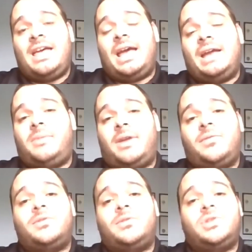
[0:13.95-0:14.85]
I hope
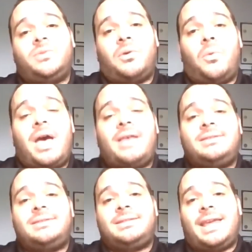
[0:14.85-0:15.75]
everyone's doing well,
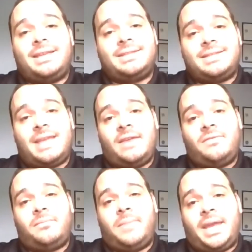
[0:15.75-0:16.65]
staying safe,
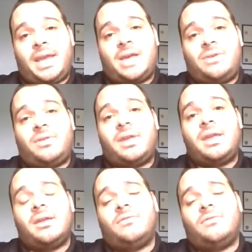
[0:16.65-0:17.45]
being healthy.